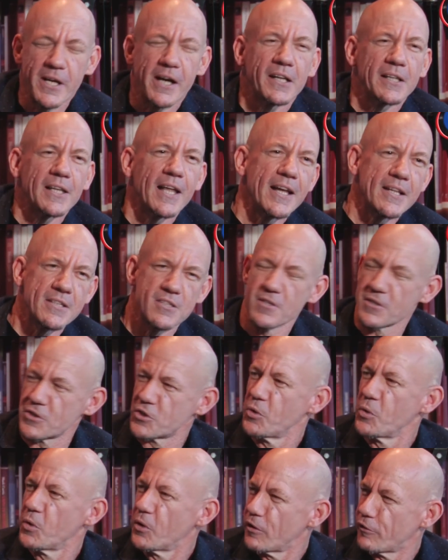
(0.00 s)
lads a
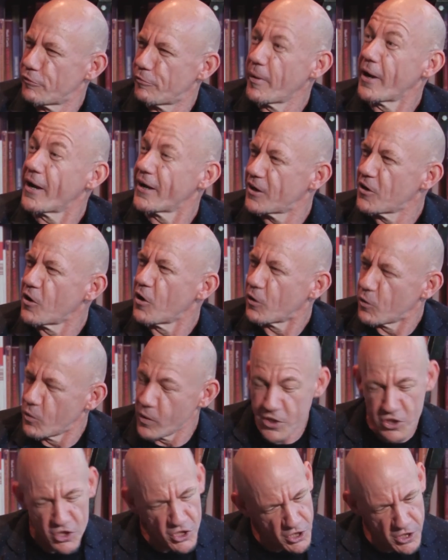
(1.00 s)
tour of Bangkok,
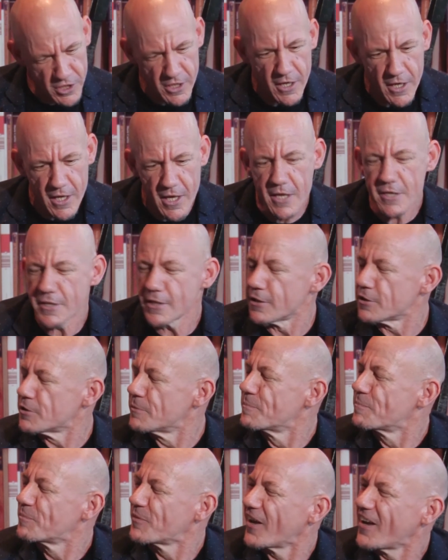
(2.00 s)
which he did.
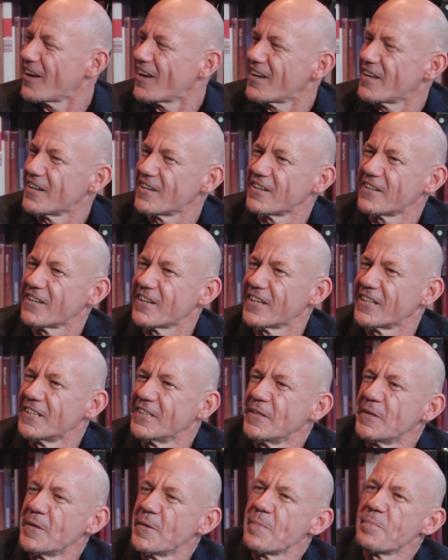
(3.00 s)
And
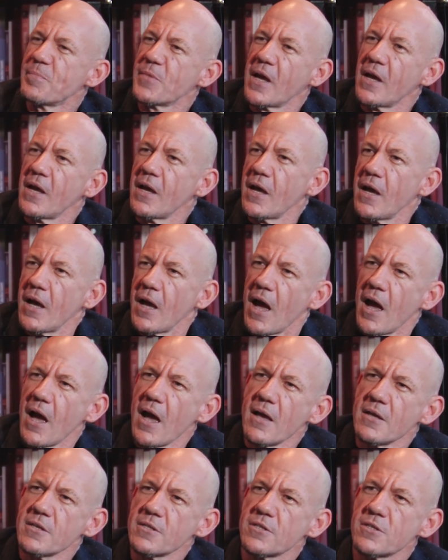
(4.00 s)

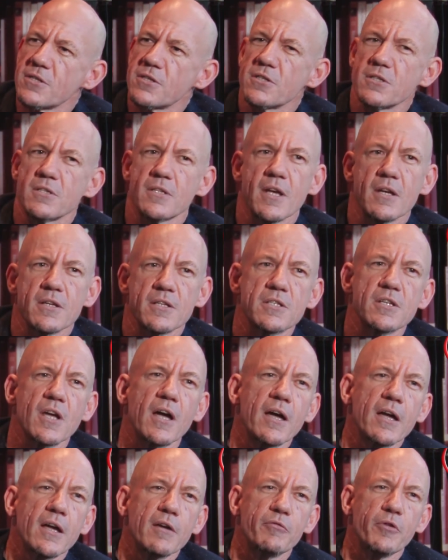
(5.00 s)
as they
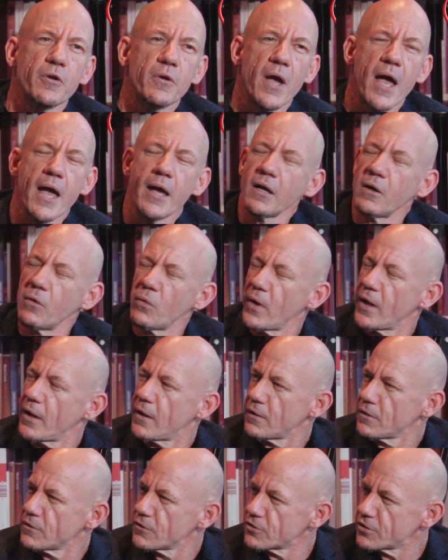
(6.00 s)
say, if you hang
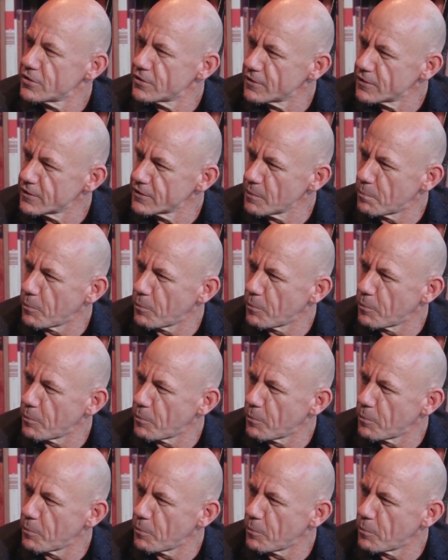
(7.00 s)
around the